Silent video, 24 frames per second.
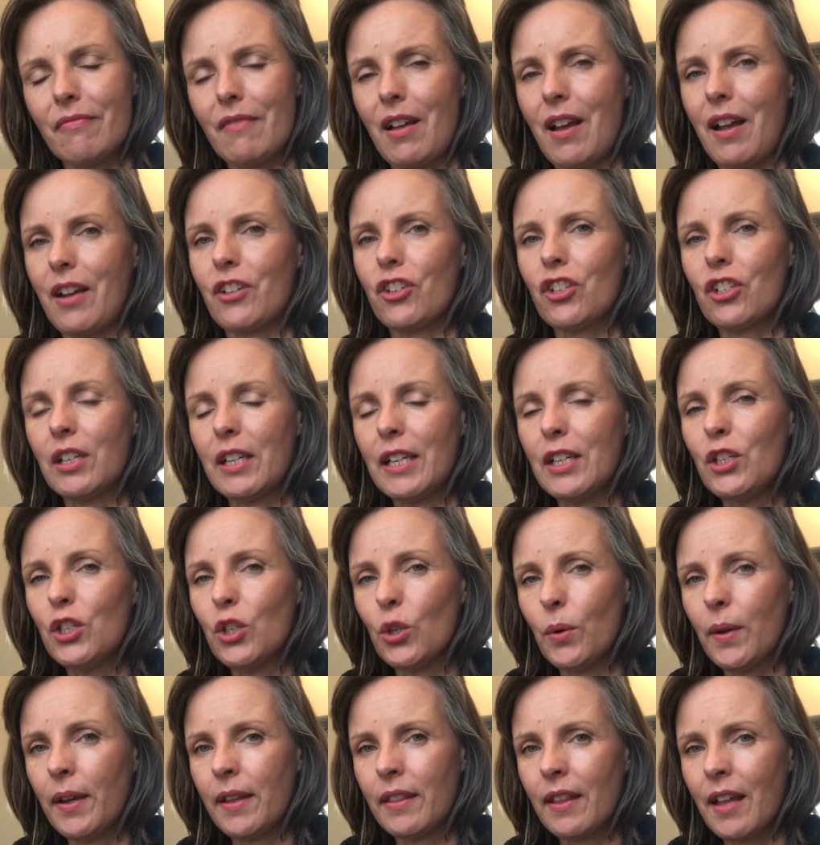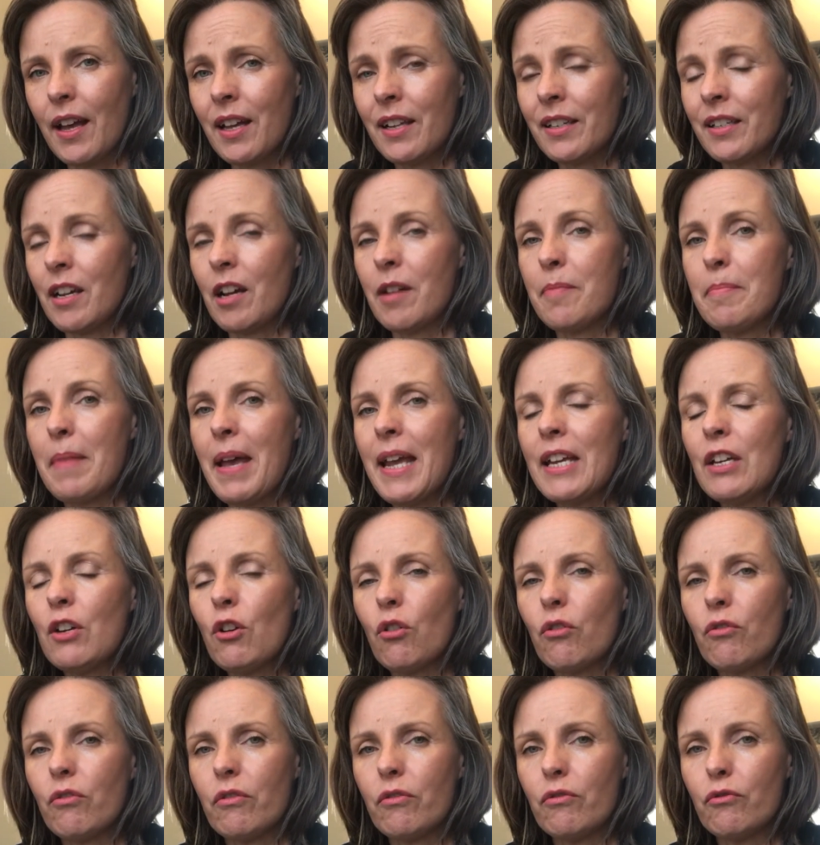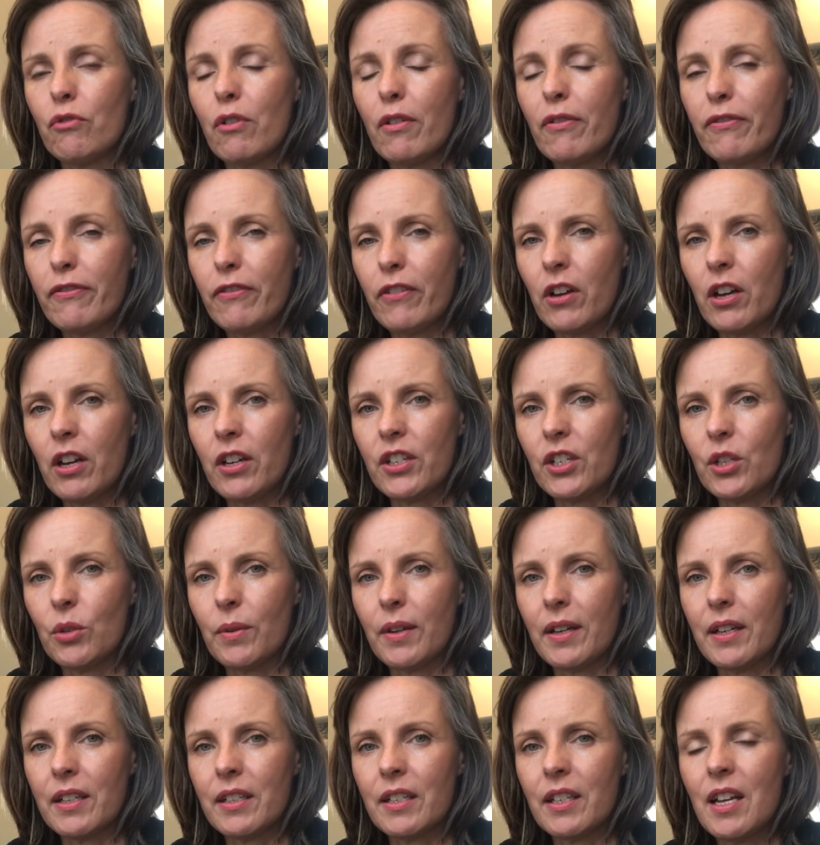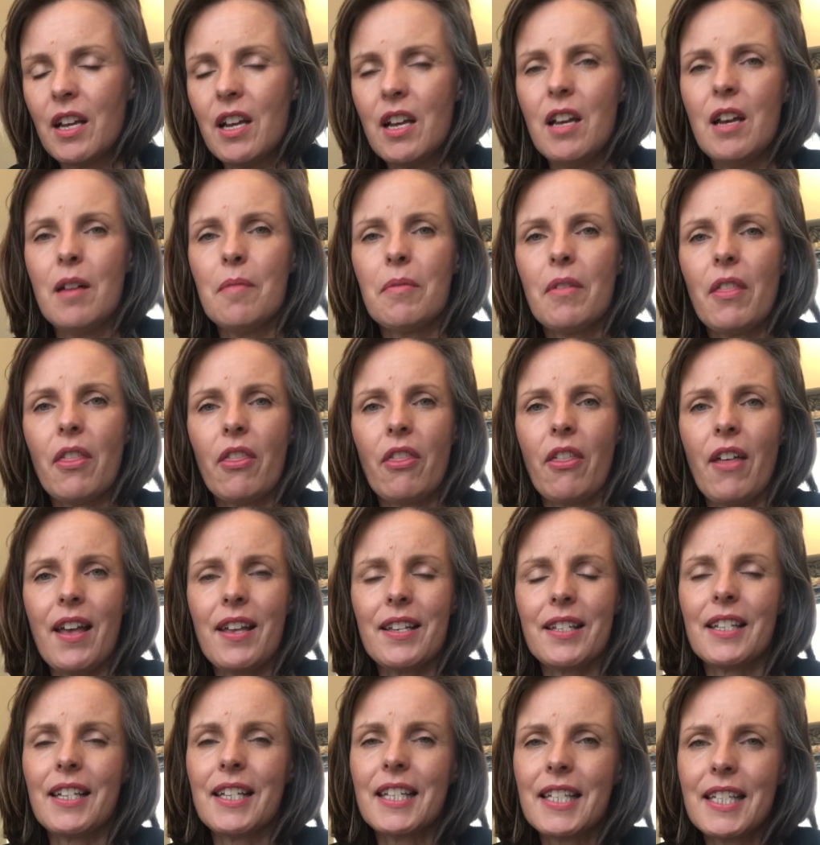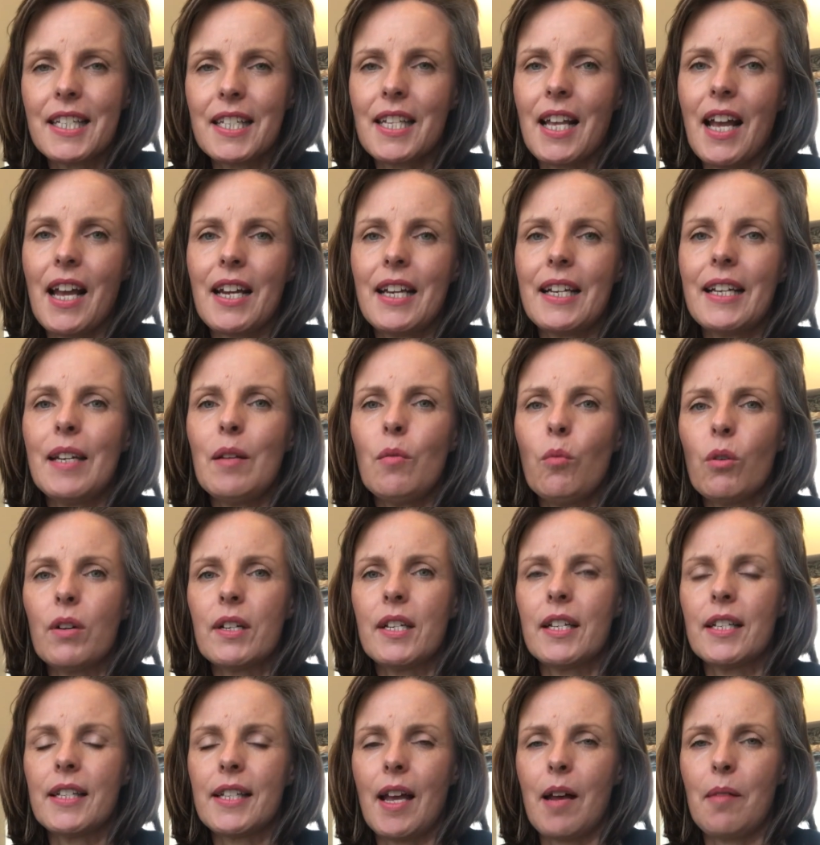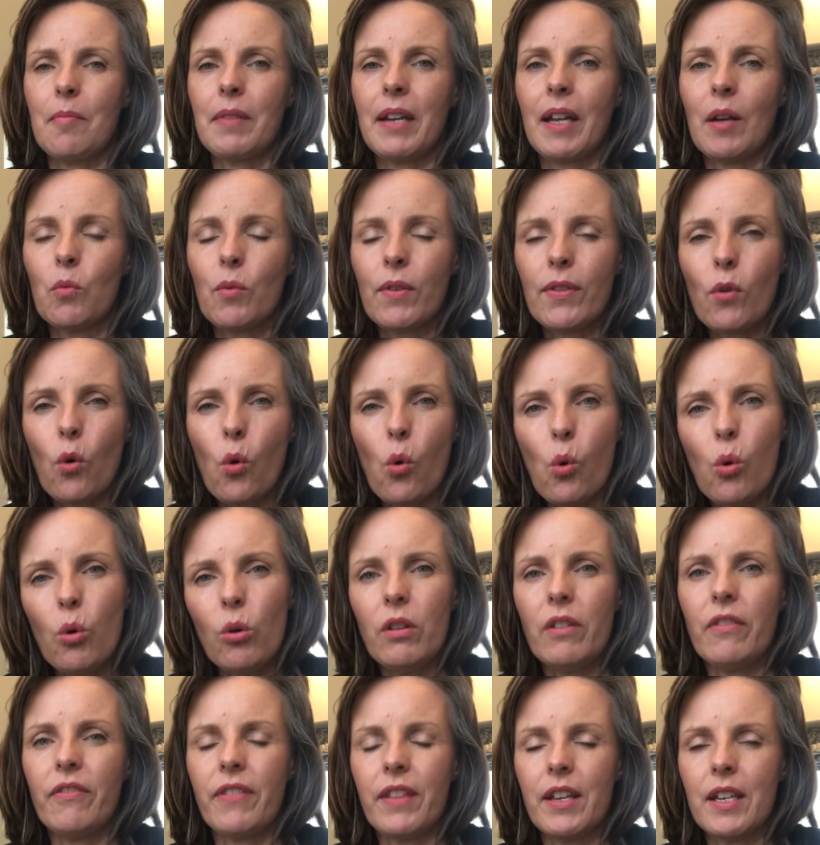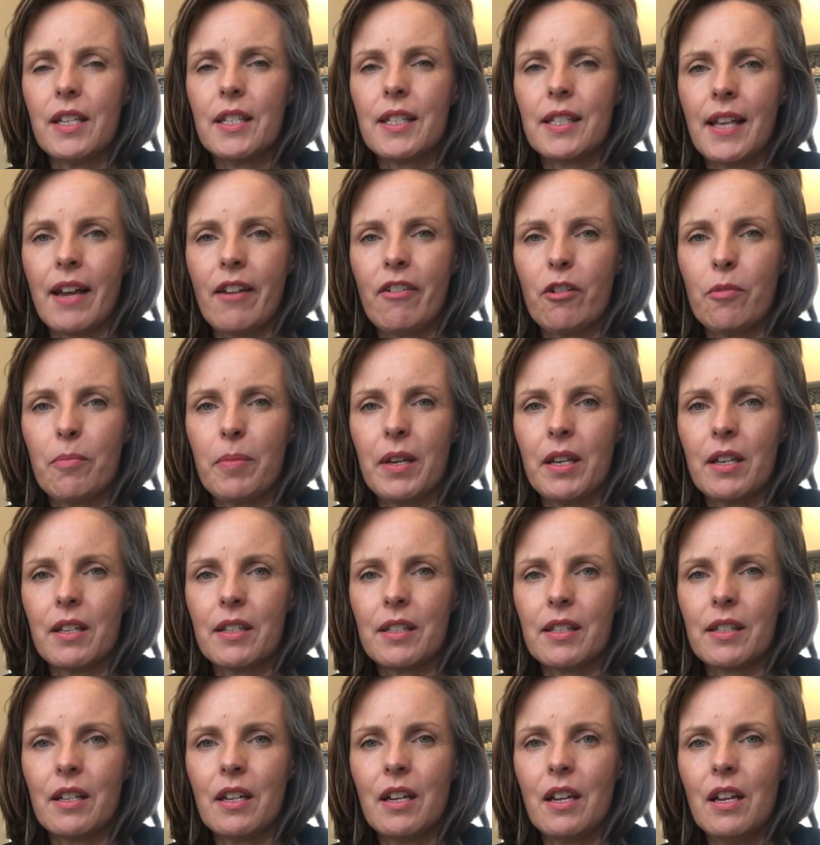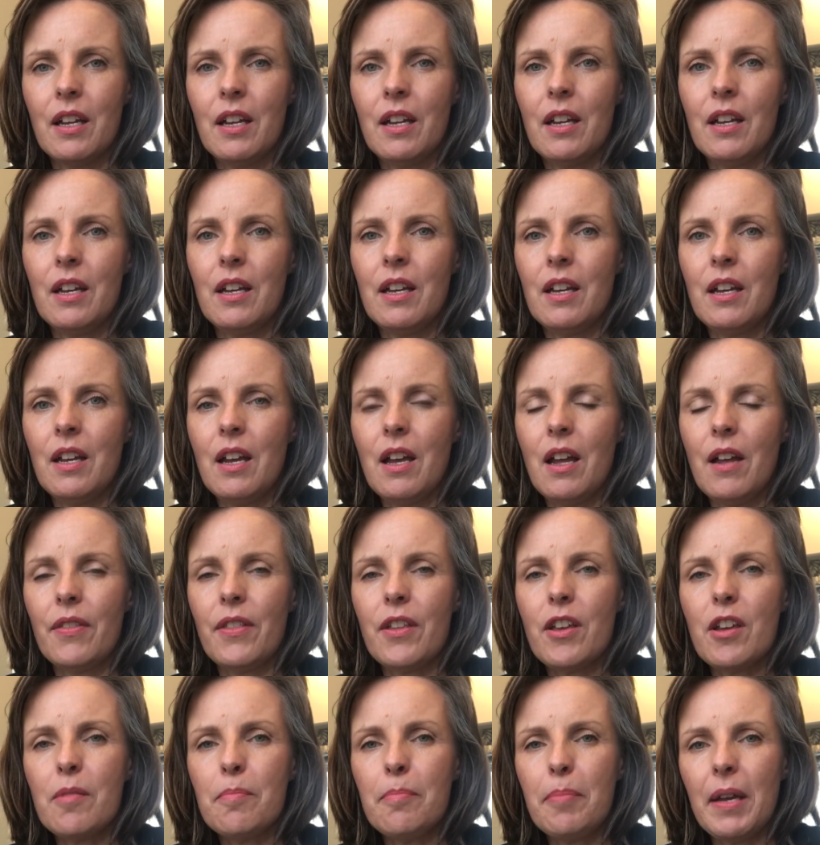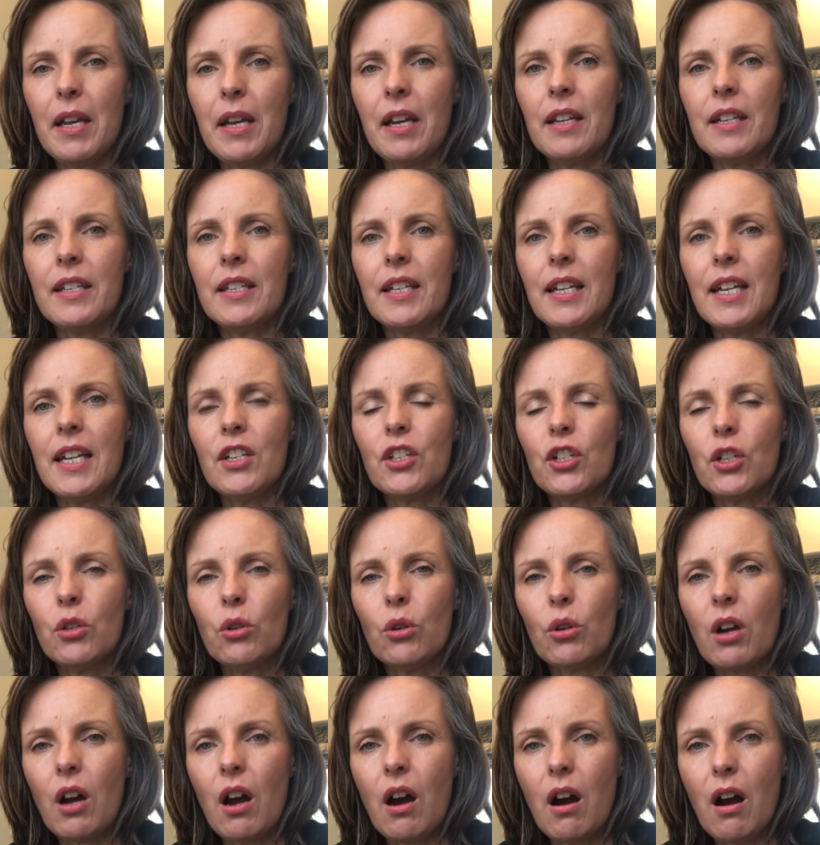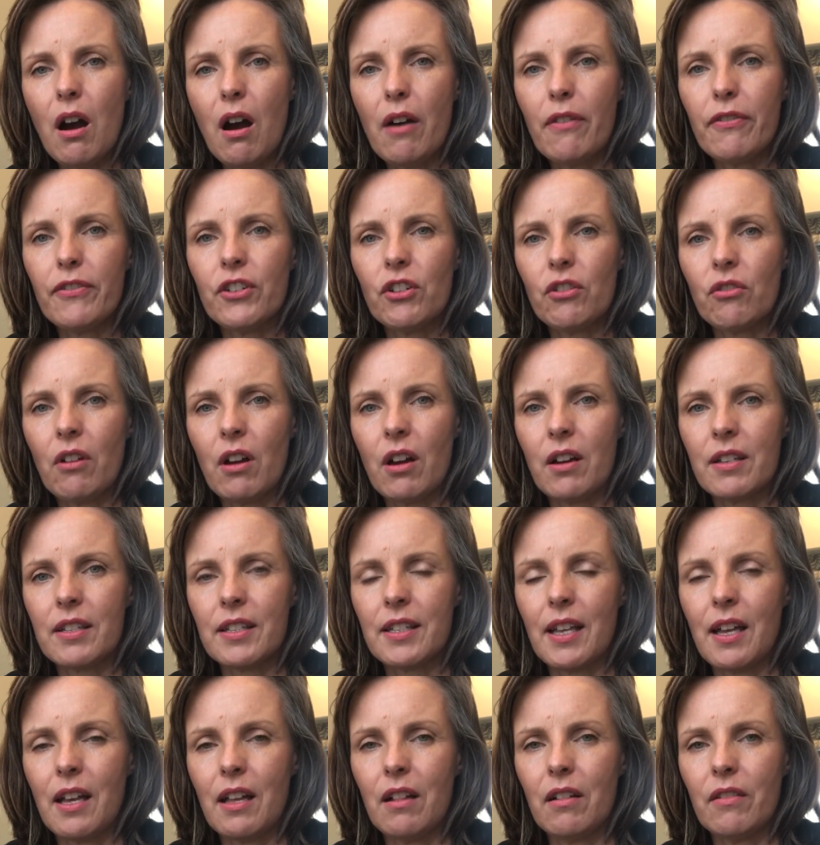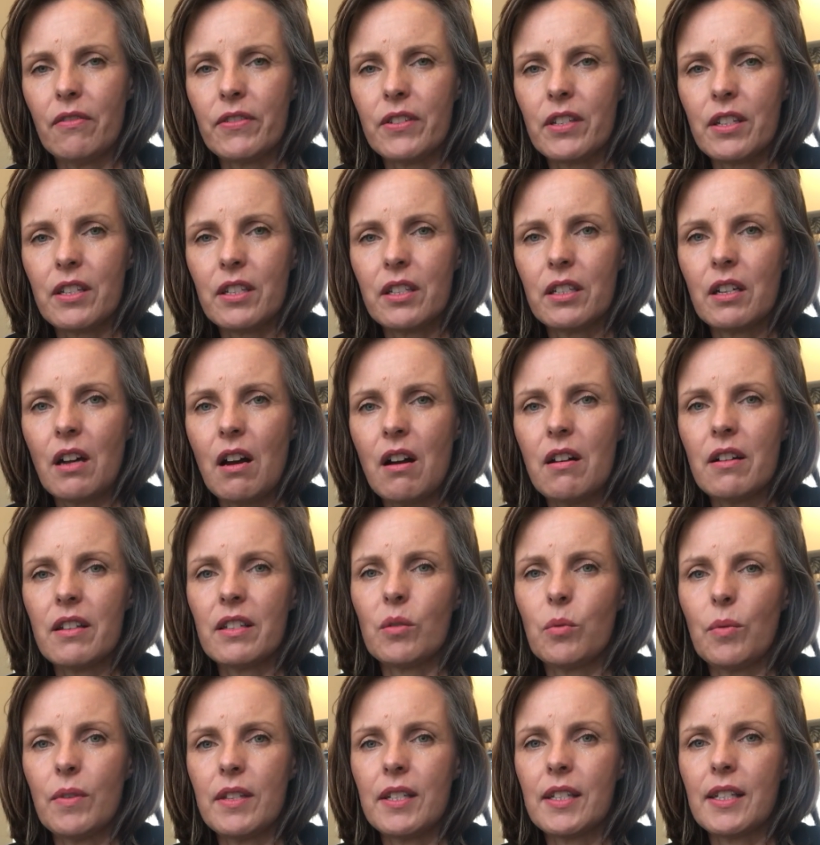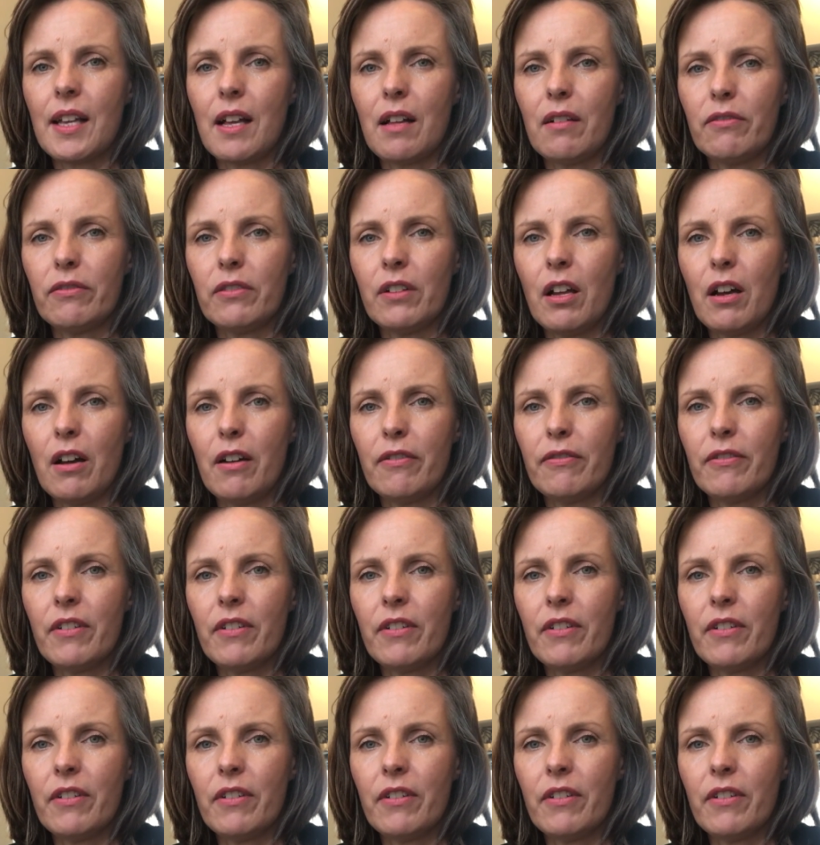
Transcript: actually doing that, I may not refer to it, but that's exactly what is happening with all of these therapies. The ability to look after ourselves starts with self-love.